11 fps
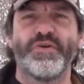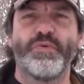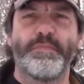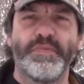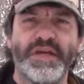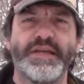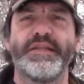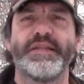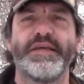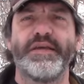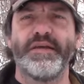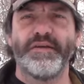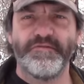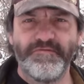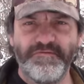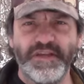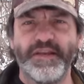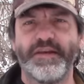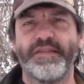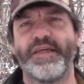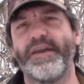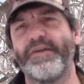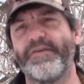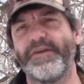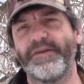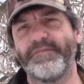repeatedly feeding in that area.